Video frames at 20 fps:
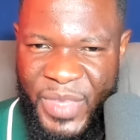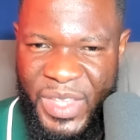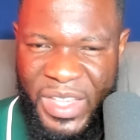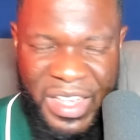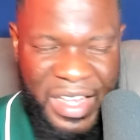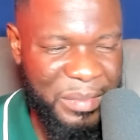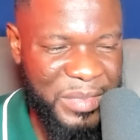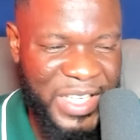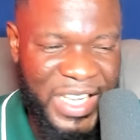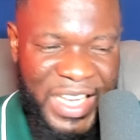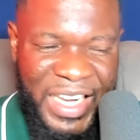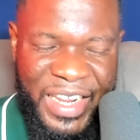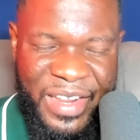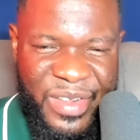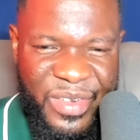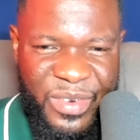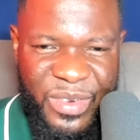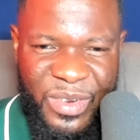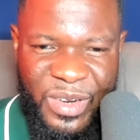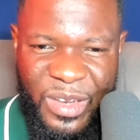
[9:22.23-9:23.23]
i'm telling
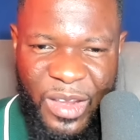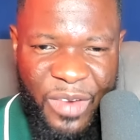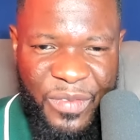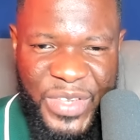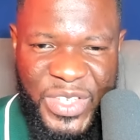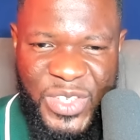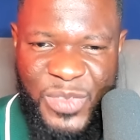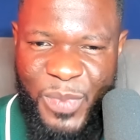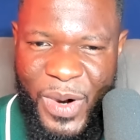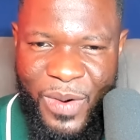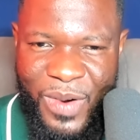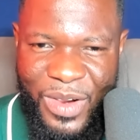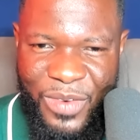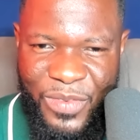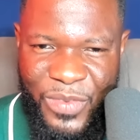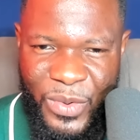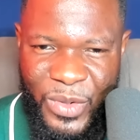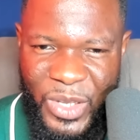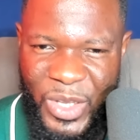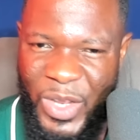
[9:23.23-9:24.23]
you love is
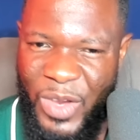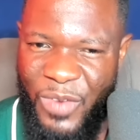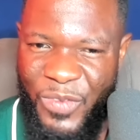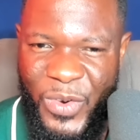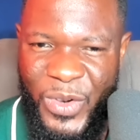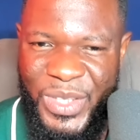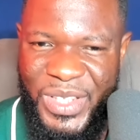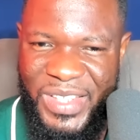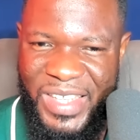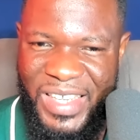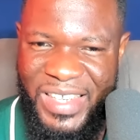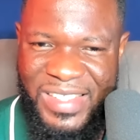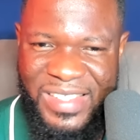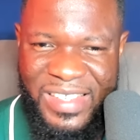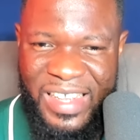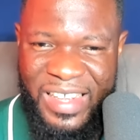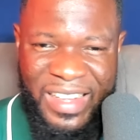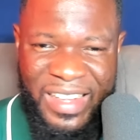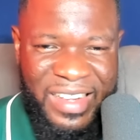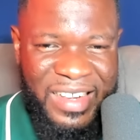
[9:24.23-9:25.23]
powerful love contains
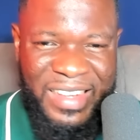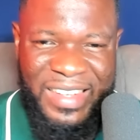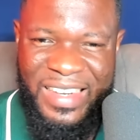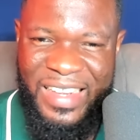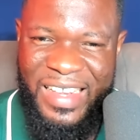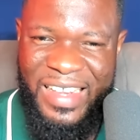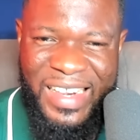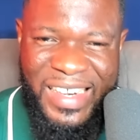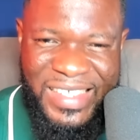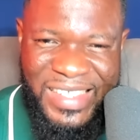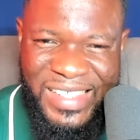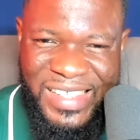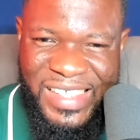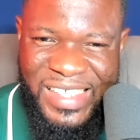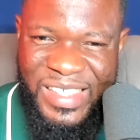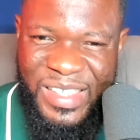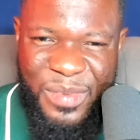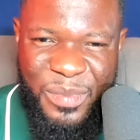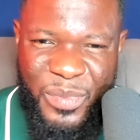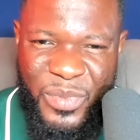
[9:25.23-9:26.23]
an
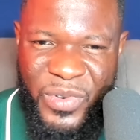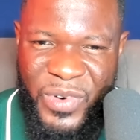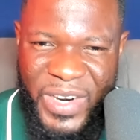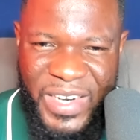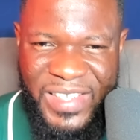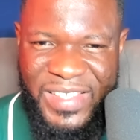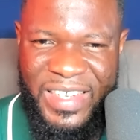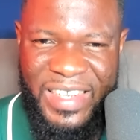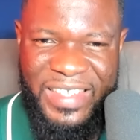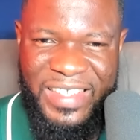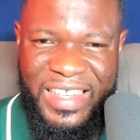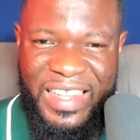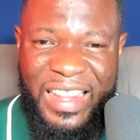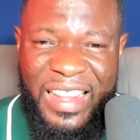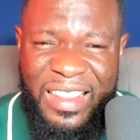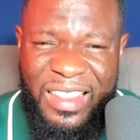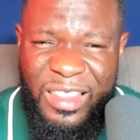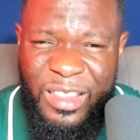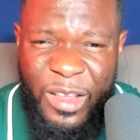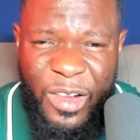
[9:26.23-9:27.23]
antidepressant L-
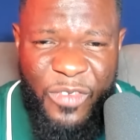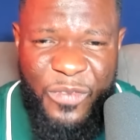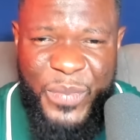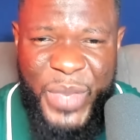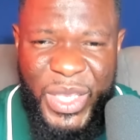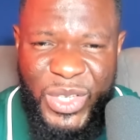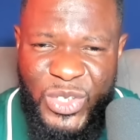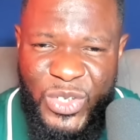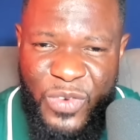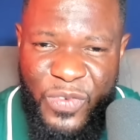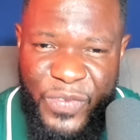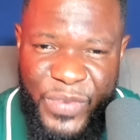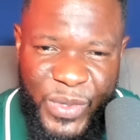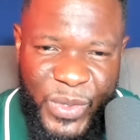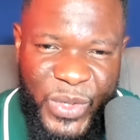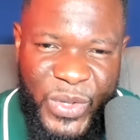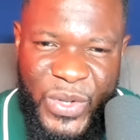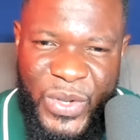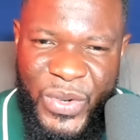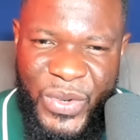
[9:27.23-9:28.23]
love makes you feel
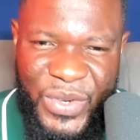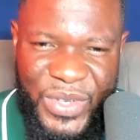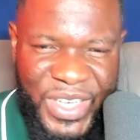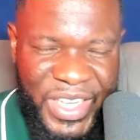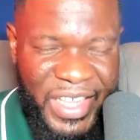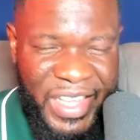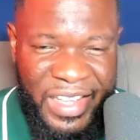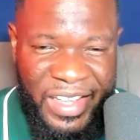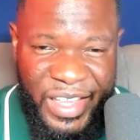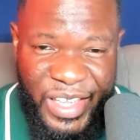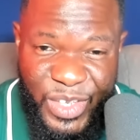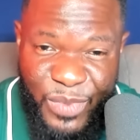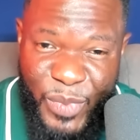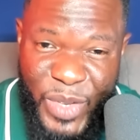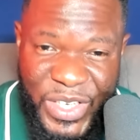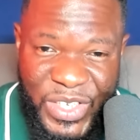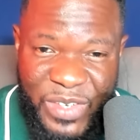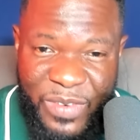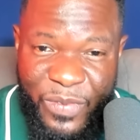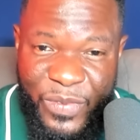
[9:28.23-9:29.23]
good it
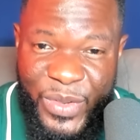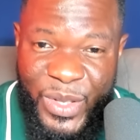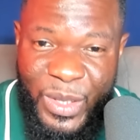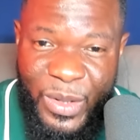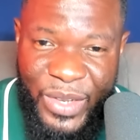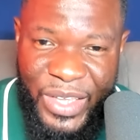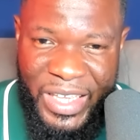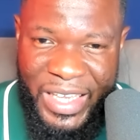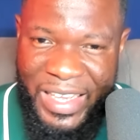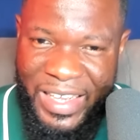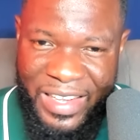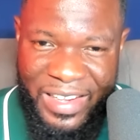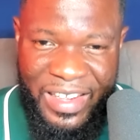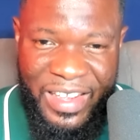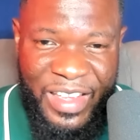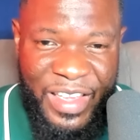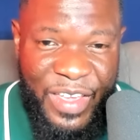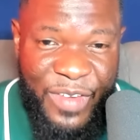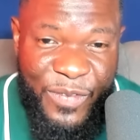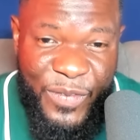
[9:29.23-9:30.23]
makes you feel okay
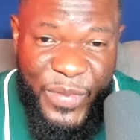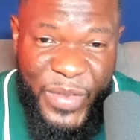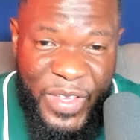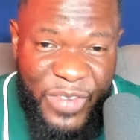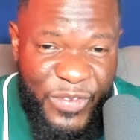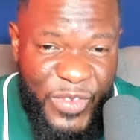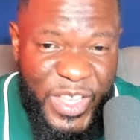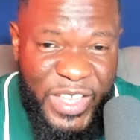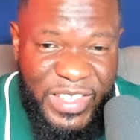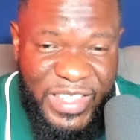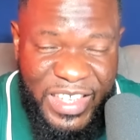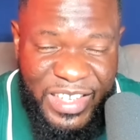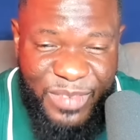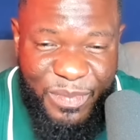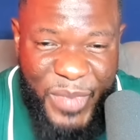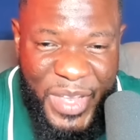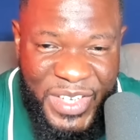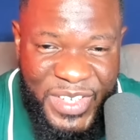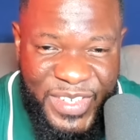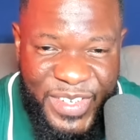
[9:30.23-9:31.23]
if if it, it
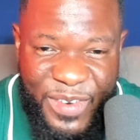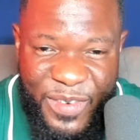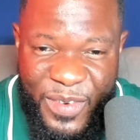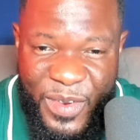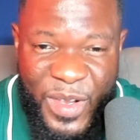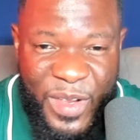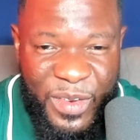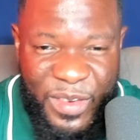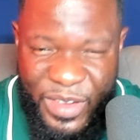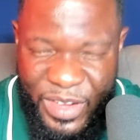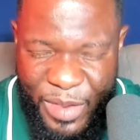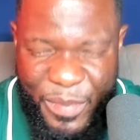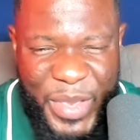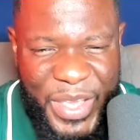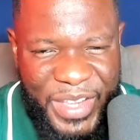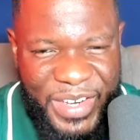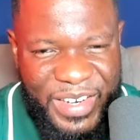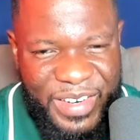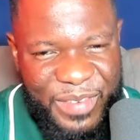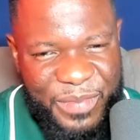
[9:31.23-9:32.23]
makes you i
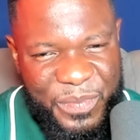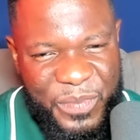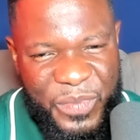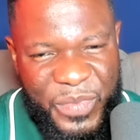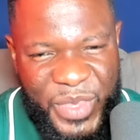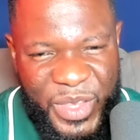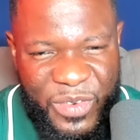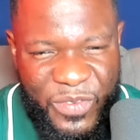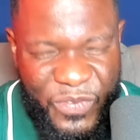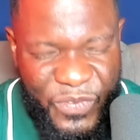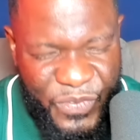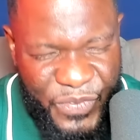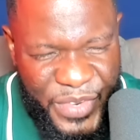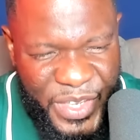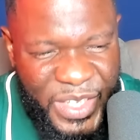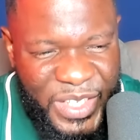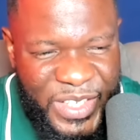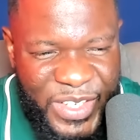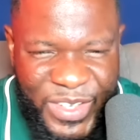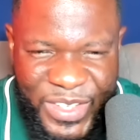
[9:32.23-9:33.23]
mean
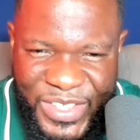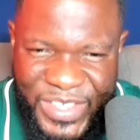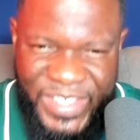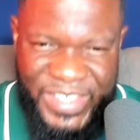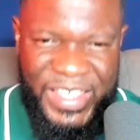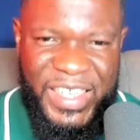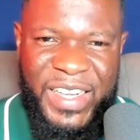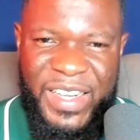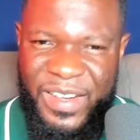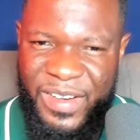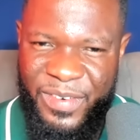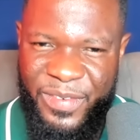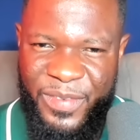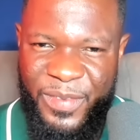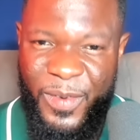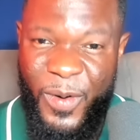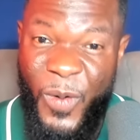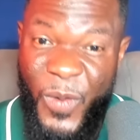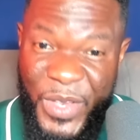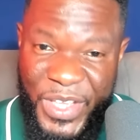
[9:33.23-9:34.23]
feel yourself
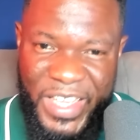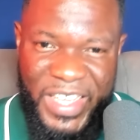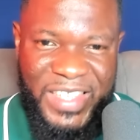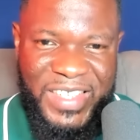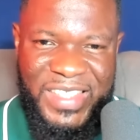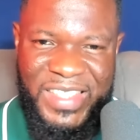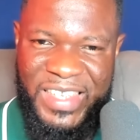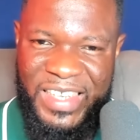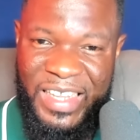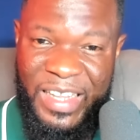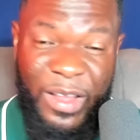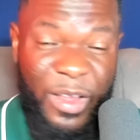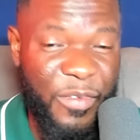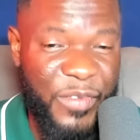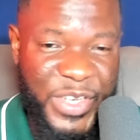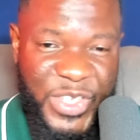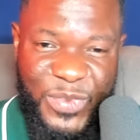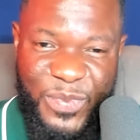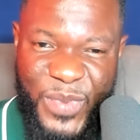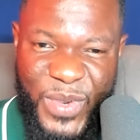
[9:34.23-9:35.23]
oh yes love
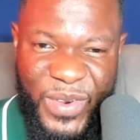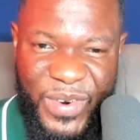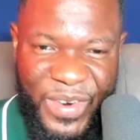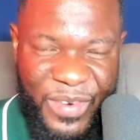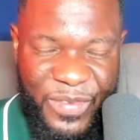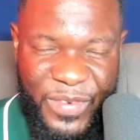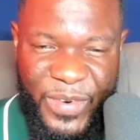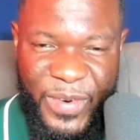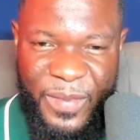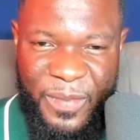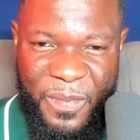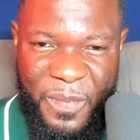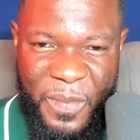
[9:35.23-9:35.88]
is beautiful